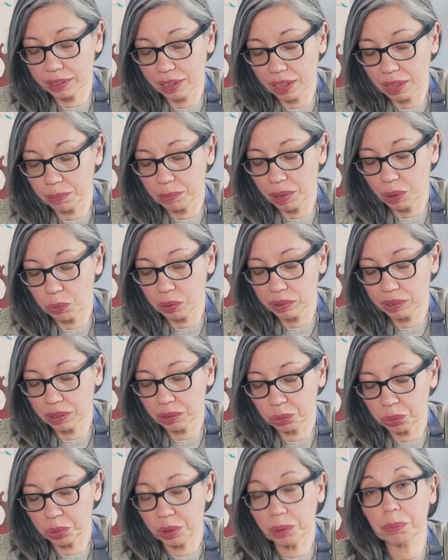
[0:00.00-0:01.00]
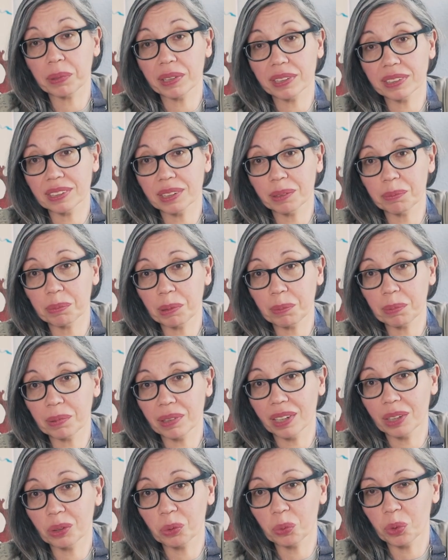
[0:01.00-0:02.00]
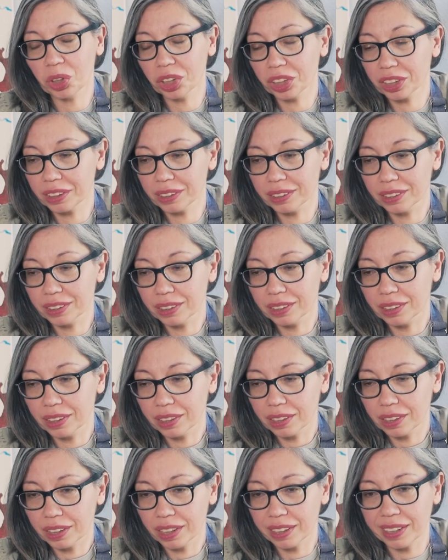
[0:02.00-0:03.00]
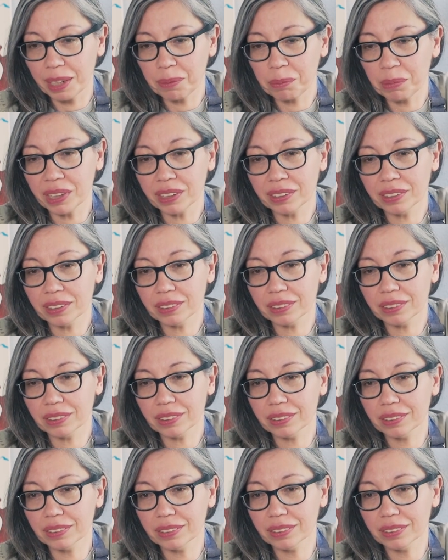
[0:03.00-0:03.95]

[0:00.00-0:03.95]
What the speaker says: time I wanted to impress the people at work and I made this